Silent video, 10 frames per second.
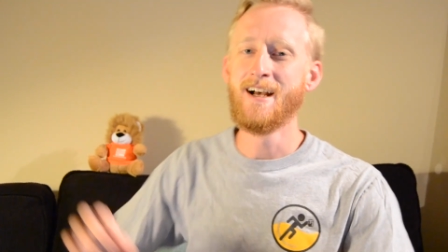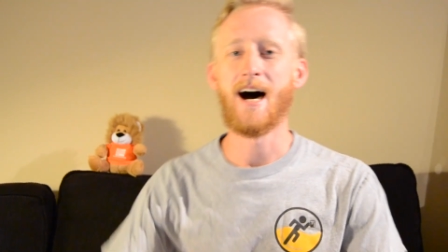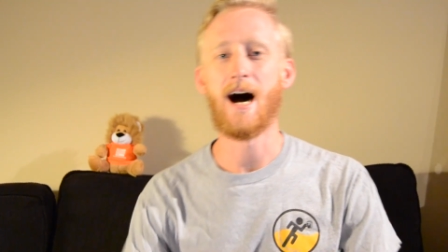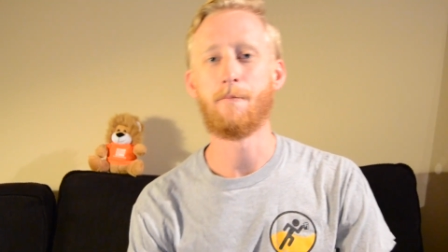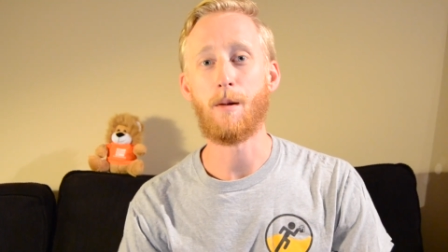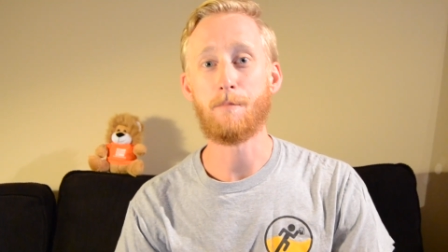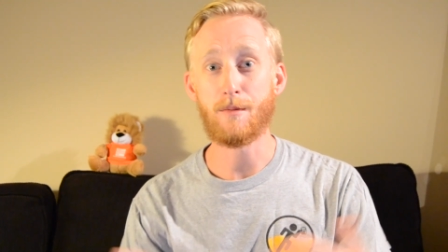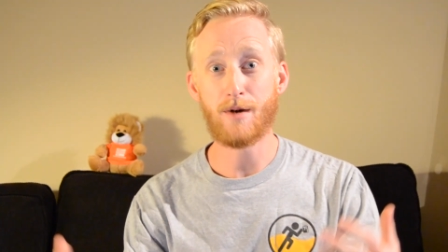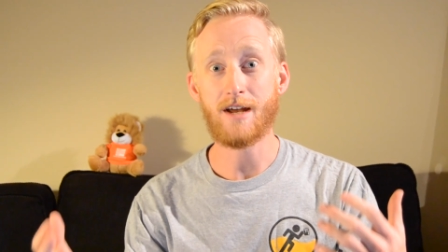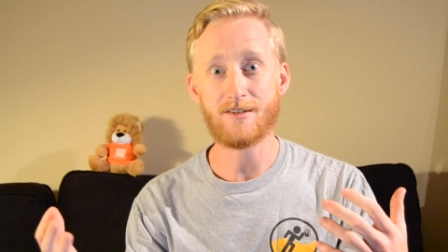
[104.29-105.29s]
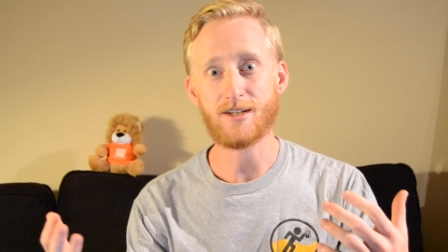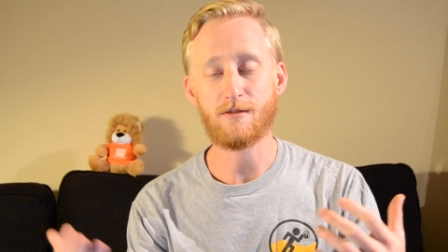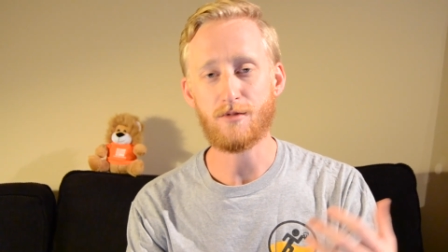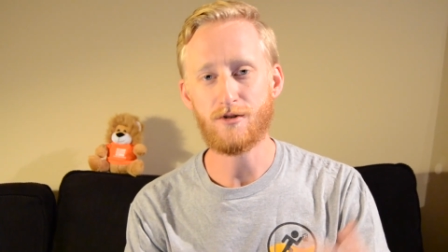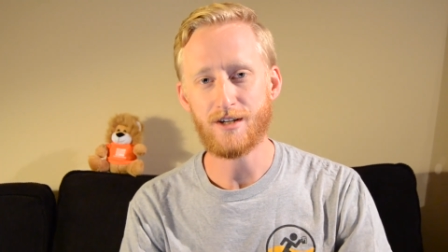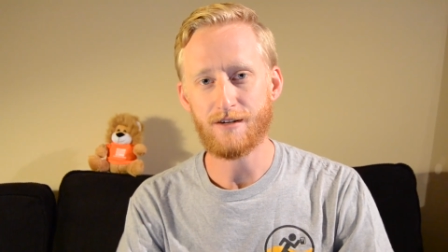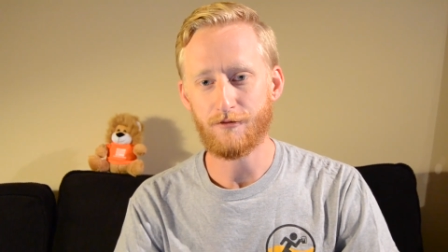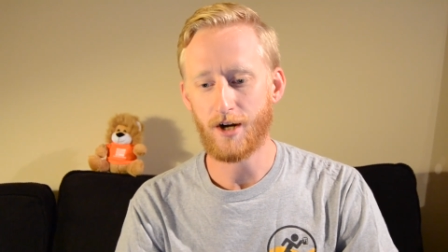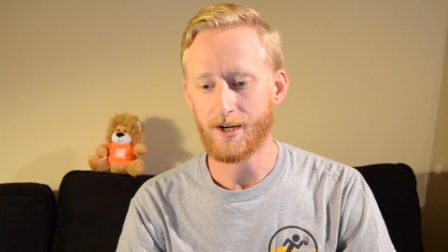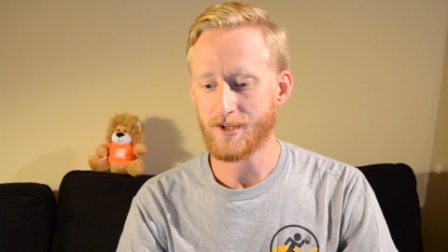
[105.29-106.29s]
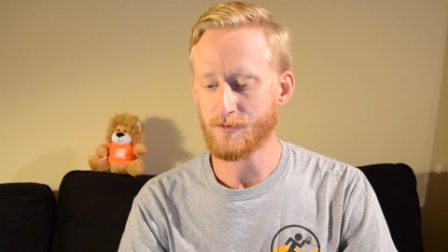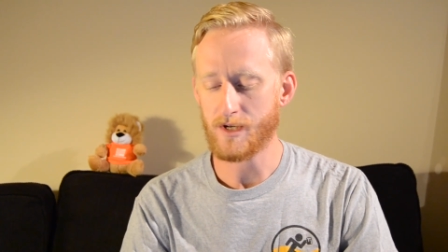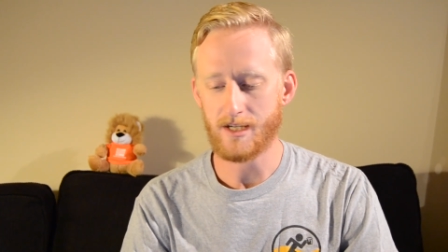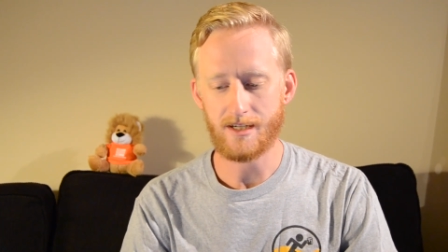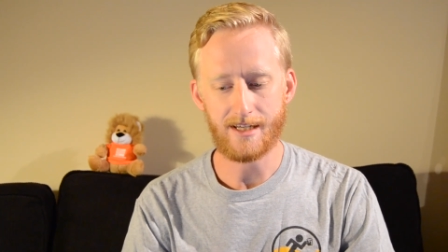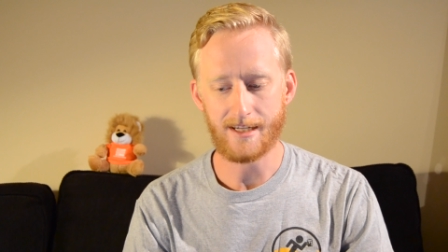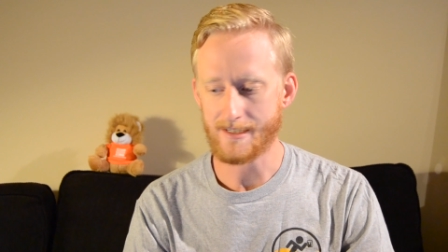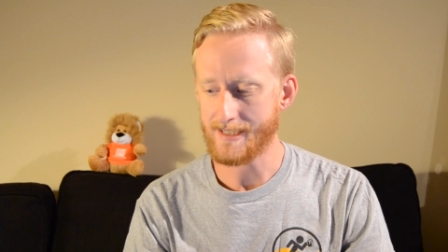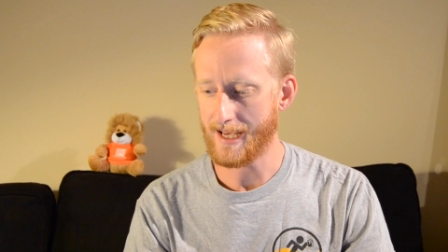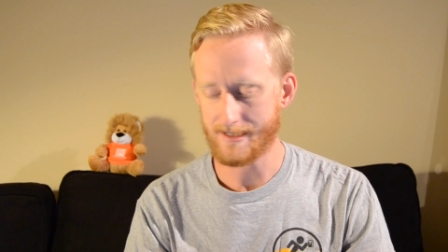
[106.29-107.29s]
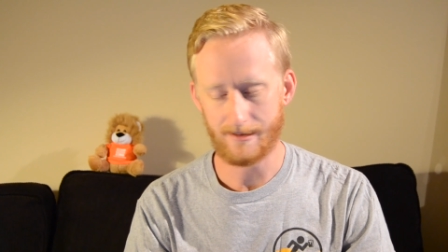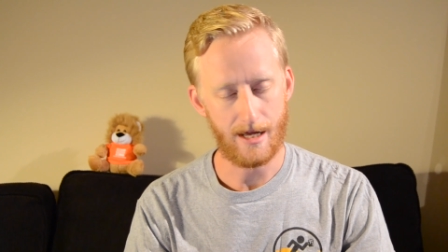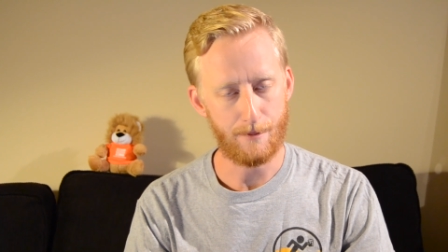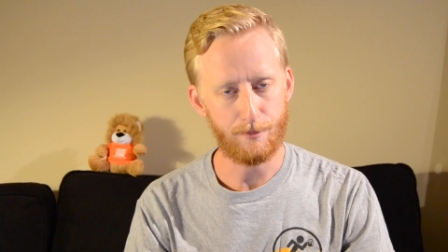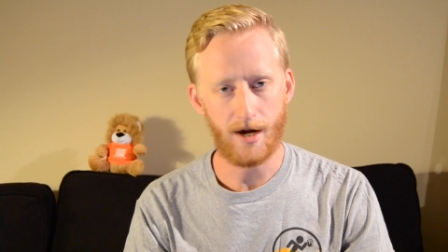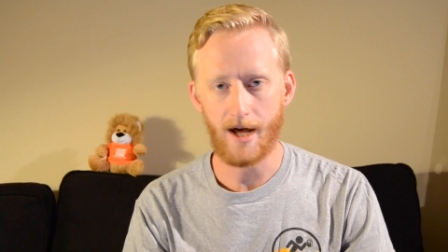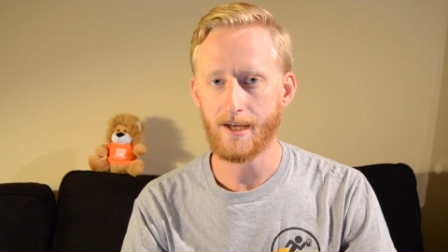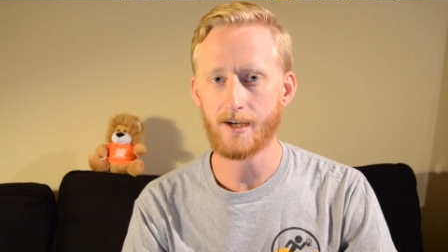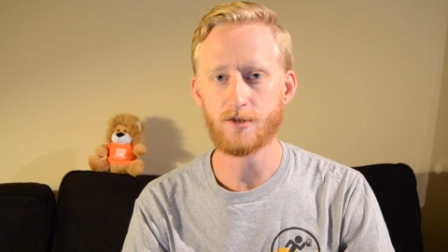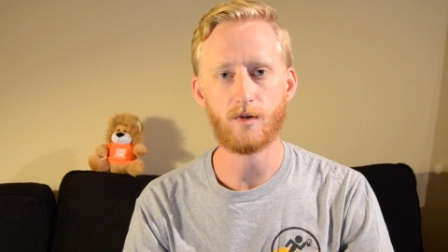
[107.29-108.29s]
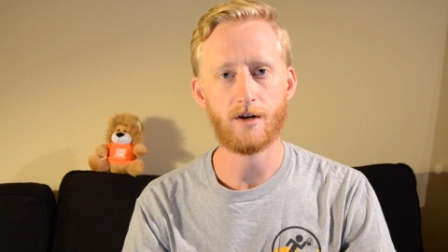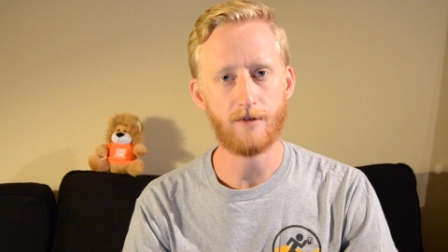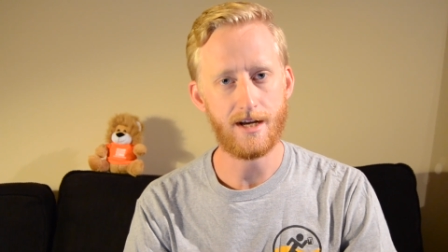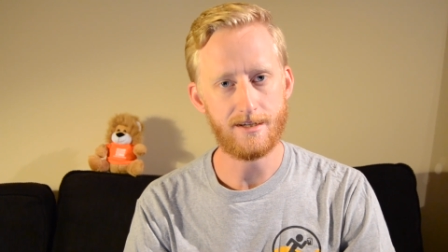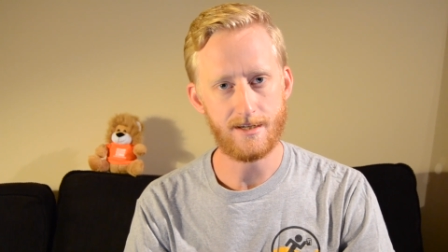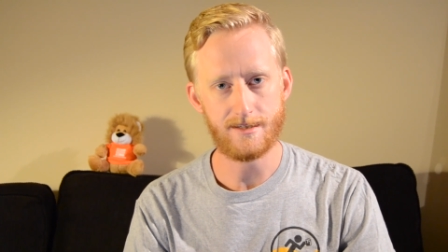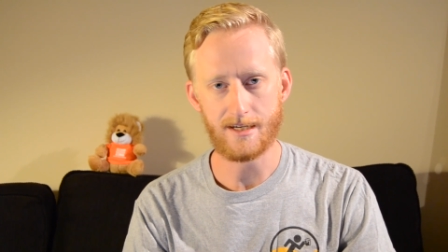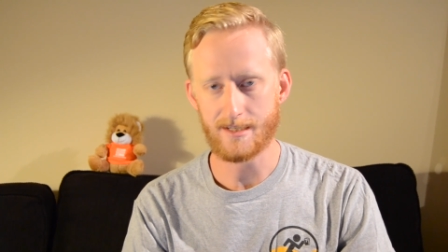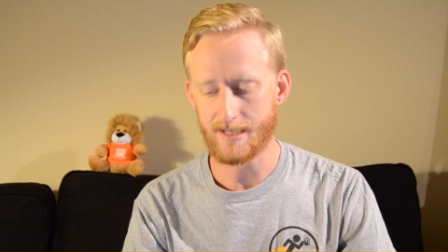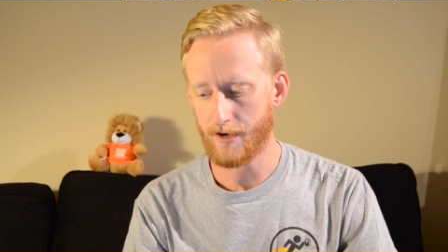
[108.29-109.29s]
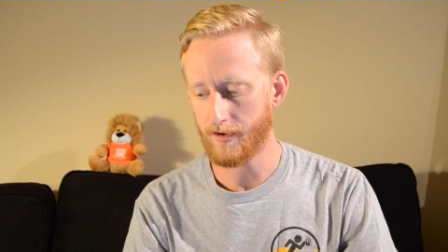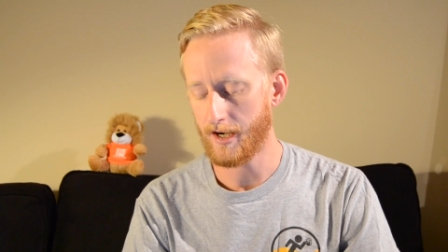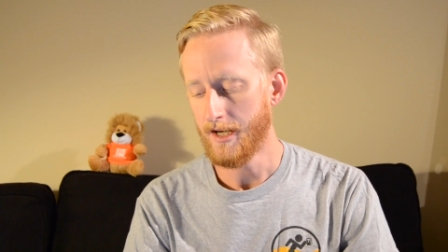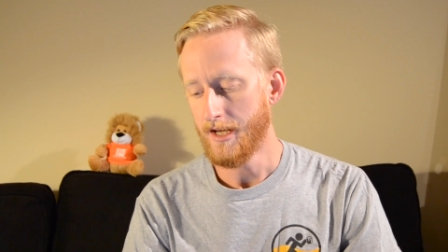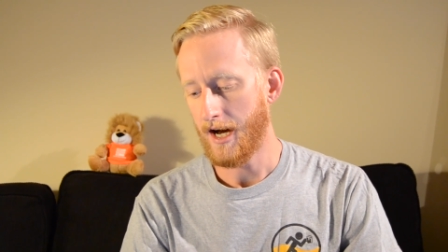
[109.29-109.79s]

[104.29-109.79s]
Um, but BibRave is a community of runners. We get to test a lot of products, run races, etc.